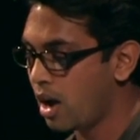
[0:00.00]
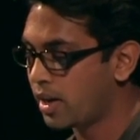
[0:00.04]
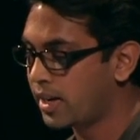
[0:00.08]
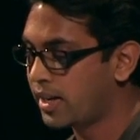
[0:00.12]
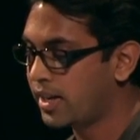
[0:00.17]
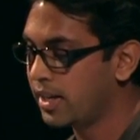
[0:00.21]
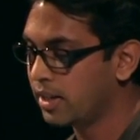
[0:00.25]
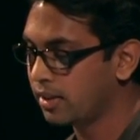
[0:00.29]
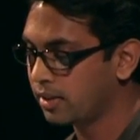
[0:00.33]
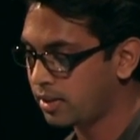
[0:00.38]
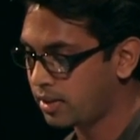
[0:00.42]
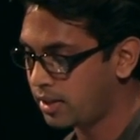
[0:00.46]
are
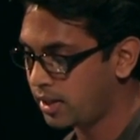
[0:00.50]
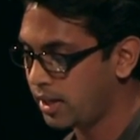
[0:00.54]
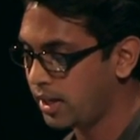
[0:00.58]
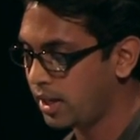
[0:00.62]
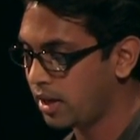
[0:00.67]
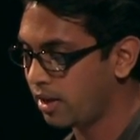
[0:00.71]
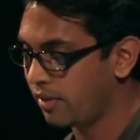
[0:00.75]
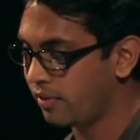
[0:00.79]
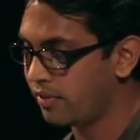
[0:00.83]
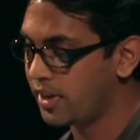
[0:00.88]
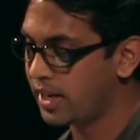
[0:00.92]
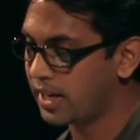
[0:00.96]

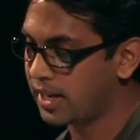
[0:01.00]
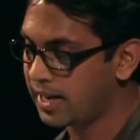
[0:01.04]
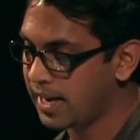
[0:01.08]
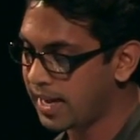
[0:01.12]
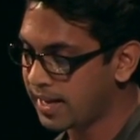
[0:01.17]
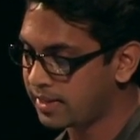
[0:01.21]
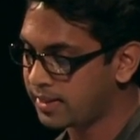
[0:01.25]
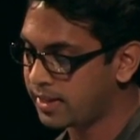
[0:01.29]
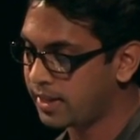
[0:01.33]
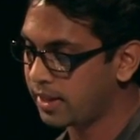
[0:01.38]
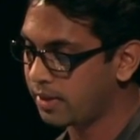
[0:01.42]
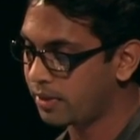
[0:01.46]
guilty of
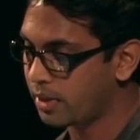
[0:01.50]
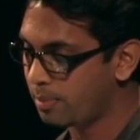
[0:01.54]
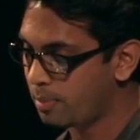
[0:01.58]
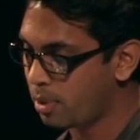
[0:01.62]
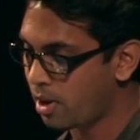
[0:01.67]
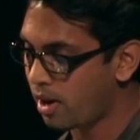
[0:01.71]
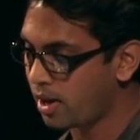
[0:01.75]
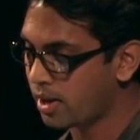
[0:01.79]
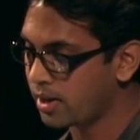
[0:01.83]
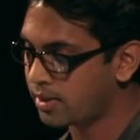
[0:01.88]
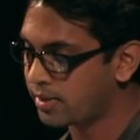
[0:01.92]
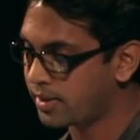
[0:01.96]
neglecting the
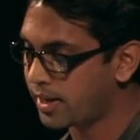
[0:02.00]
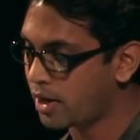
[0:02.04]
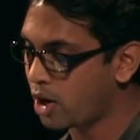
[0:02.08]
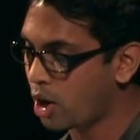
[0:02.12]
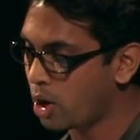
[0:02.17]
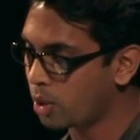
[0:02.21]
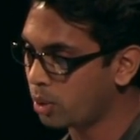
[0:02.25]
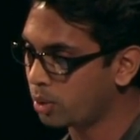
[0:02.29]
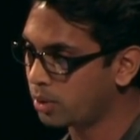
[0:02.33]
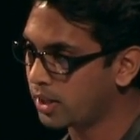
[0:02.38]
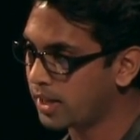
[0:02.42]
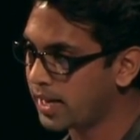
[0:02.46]
parts that
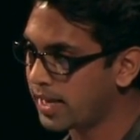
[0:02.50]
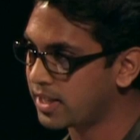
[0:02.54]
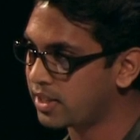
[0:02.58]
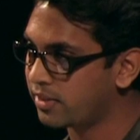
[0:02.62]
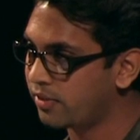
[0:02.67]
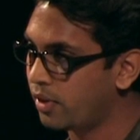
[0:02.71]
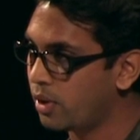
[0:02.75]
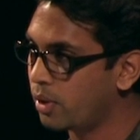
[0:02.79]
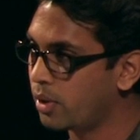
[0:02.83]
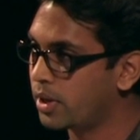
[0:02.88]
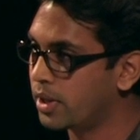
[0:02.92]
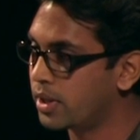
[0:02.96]
hold
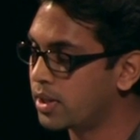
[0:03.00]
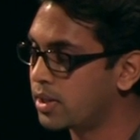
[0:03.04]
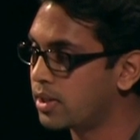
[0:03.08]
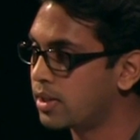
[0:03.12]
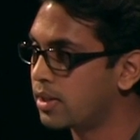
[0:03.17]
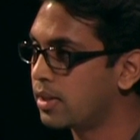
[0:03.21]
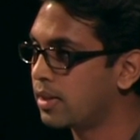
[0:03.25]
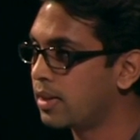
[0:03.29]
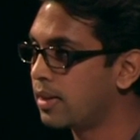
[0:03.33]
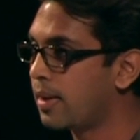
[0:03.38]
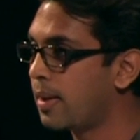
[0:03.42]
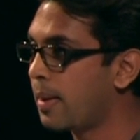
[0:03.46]
less
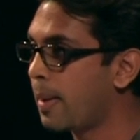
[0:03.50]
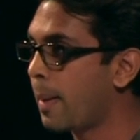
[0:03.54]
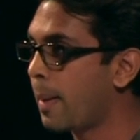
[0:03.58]
focus.